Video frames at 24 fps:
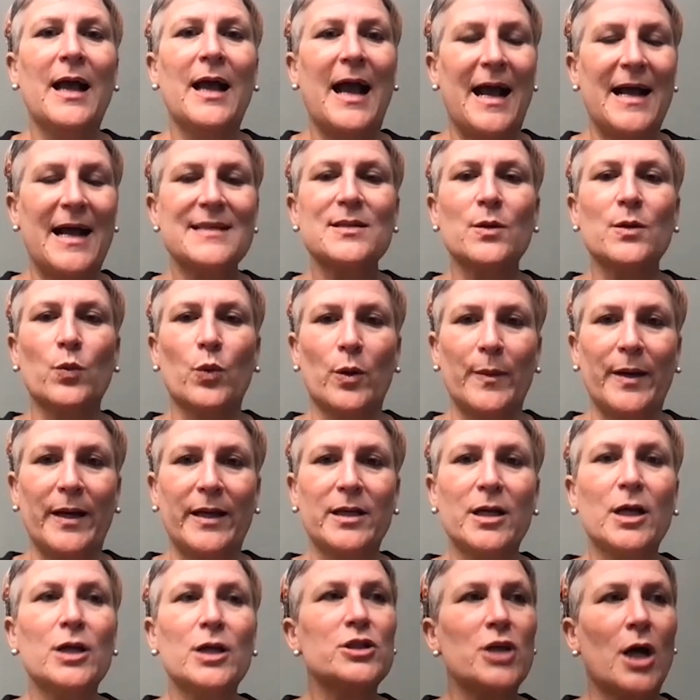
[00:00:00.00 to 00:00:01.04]
as a
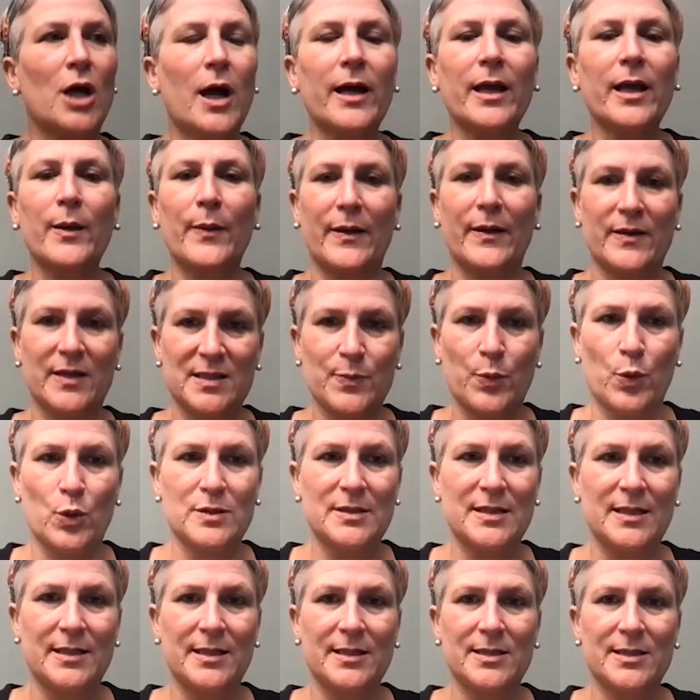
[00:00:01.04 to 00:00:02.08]
woman talking about the sports
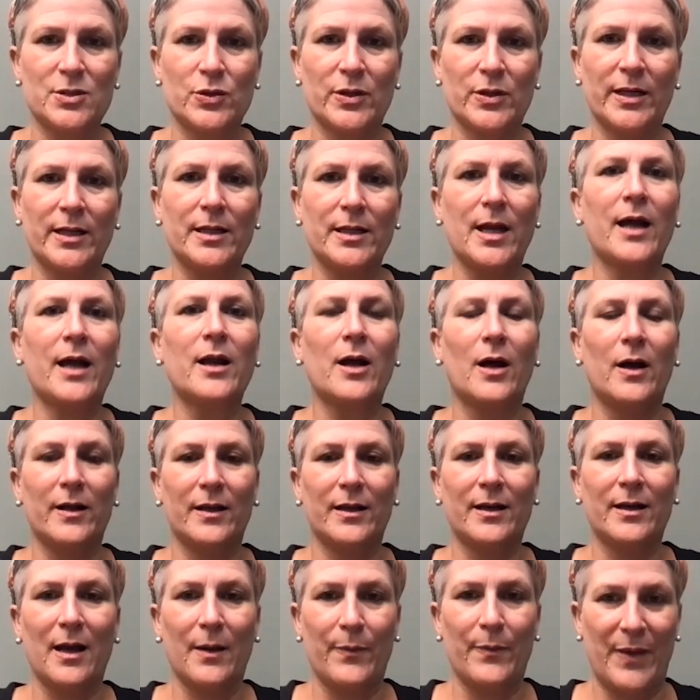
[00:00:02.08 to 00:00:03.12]
industry, not
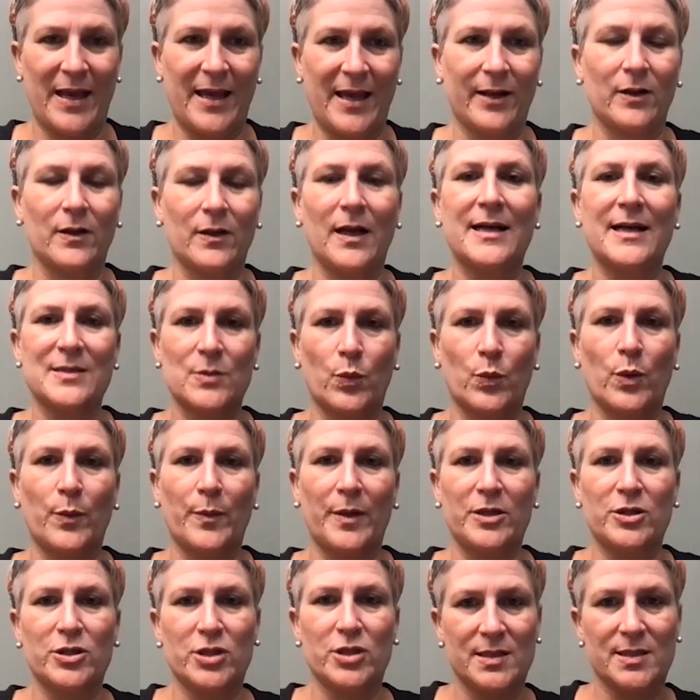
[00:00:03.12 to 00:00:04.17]
on a panel as a
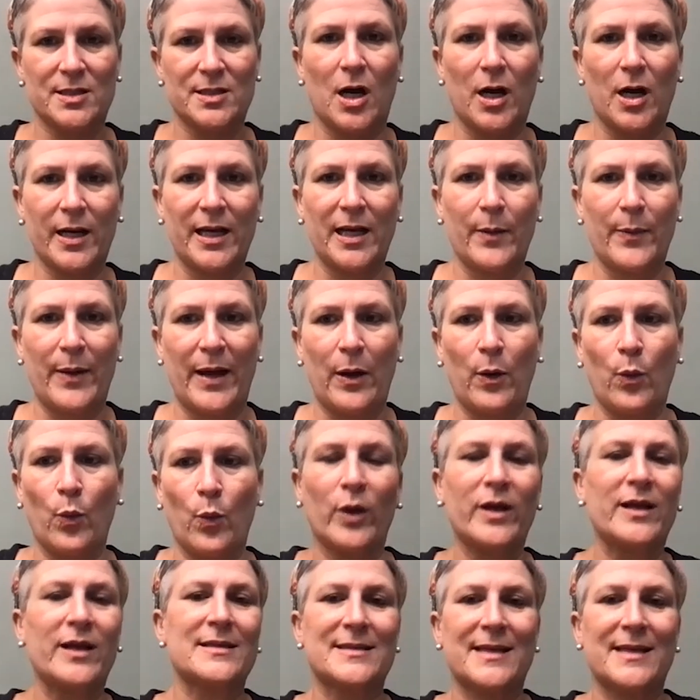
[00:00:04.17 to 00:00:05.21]
woman just talking about
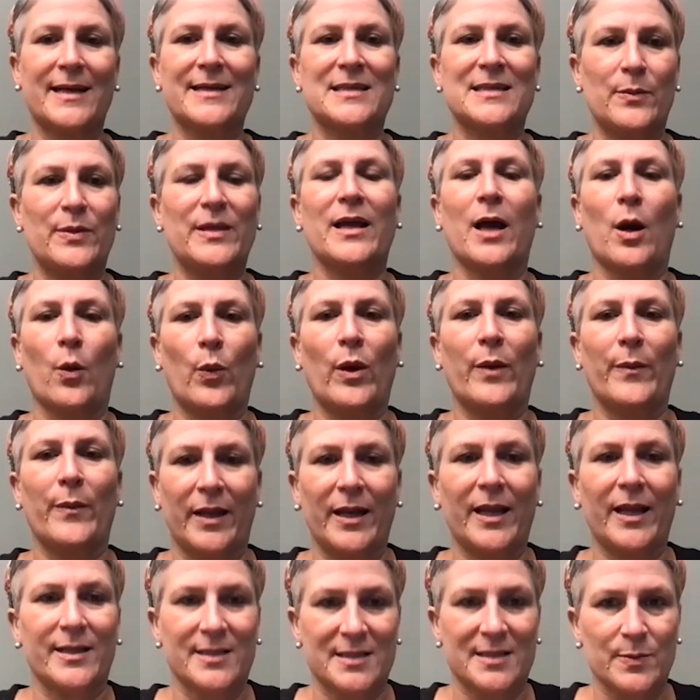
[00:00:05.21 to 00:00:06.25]
what it's like to be a woman
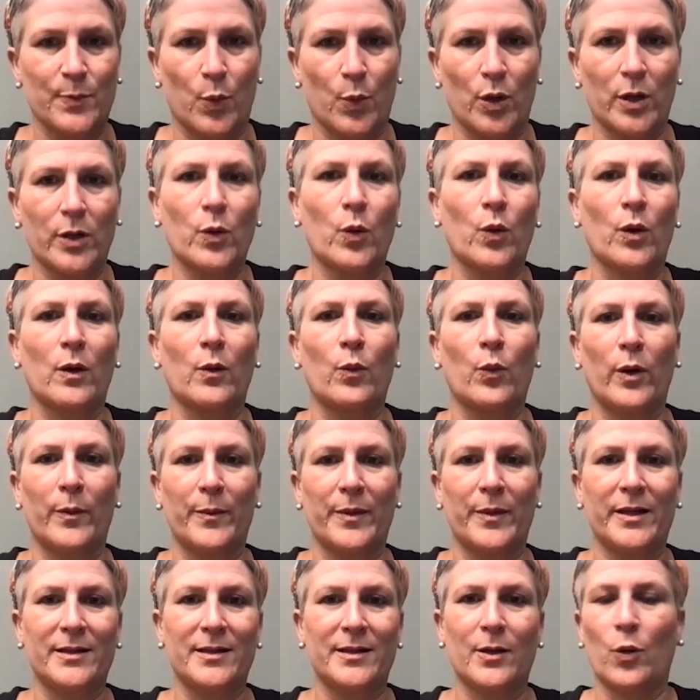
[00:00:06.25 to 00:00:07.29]
in sport, or a
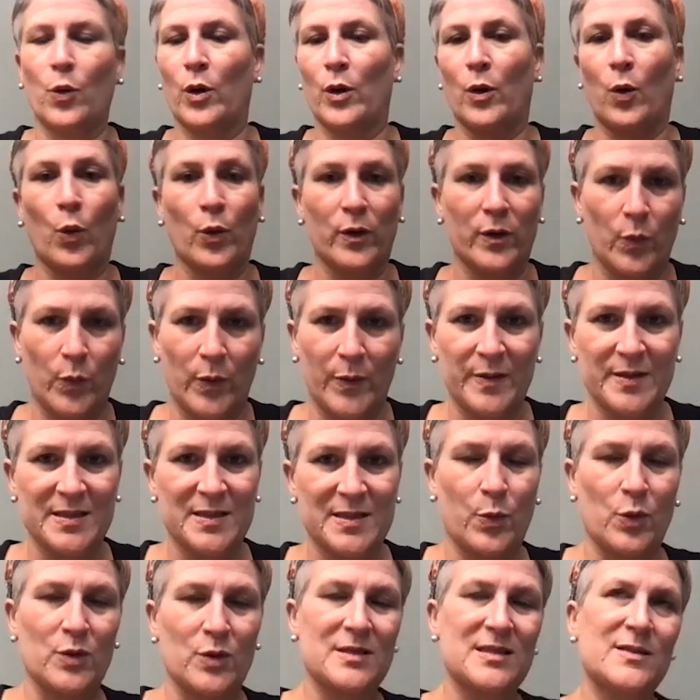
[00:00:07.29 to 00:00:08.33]
woman, or the women's
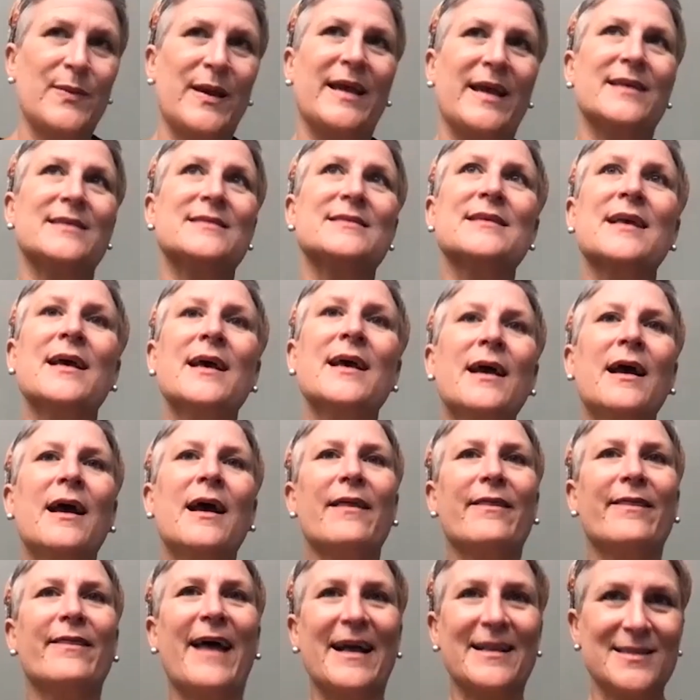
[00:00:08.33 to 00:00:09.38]
sports space.
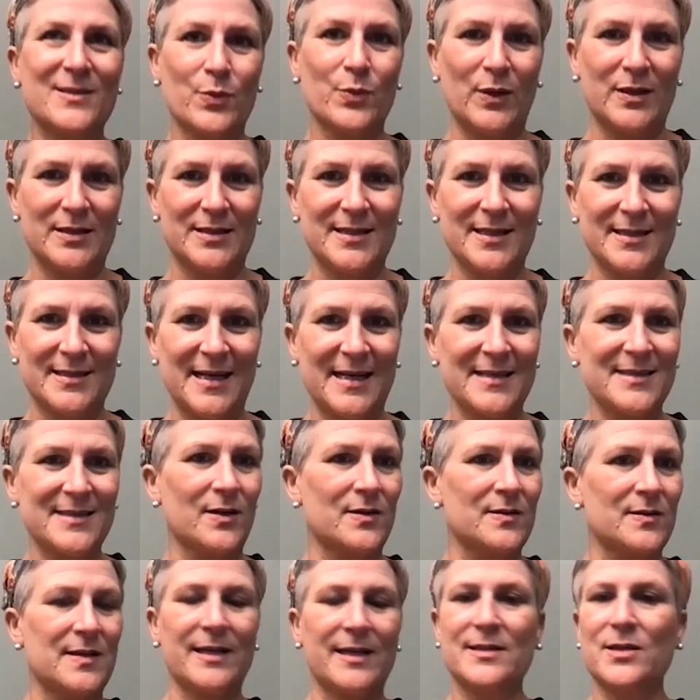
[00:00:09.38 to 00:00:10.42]
That's what success
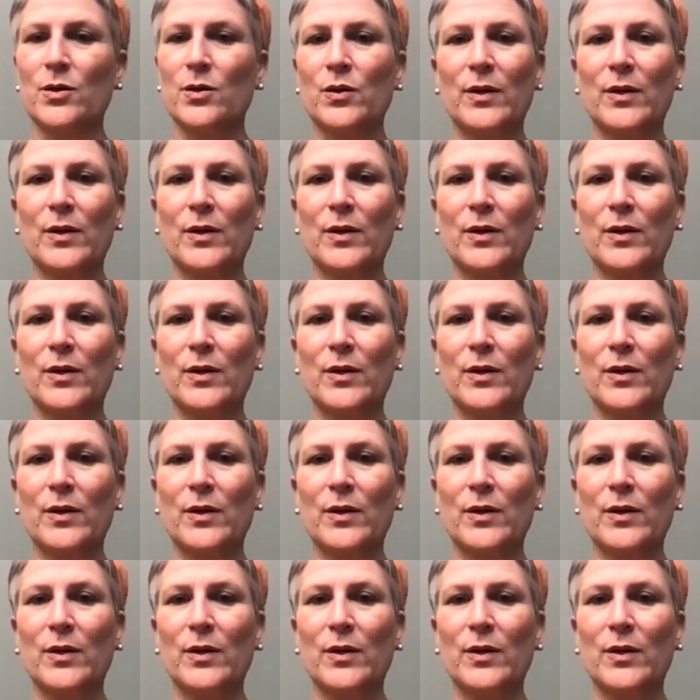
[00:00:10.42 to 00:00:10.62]
looks like. So